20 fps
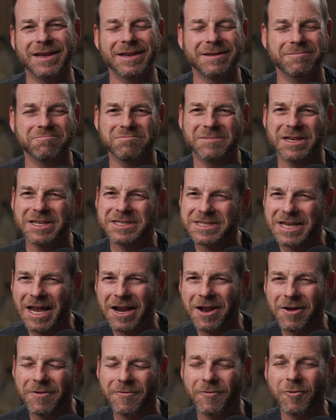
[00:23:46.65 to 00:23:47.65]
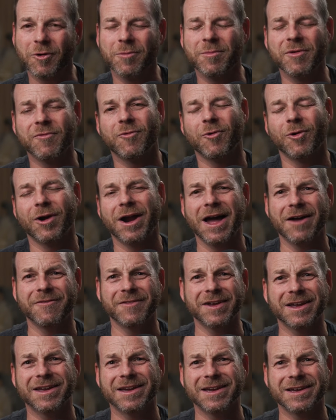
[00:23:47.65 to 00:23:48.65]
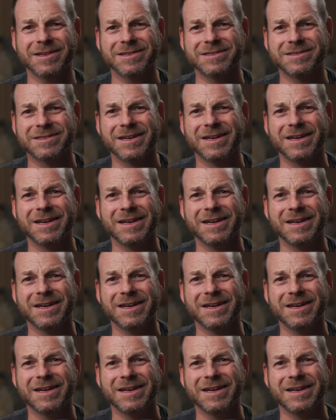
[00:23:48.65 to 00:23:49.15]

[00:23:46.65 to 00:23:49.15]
instead of or before having kids.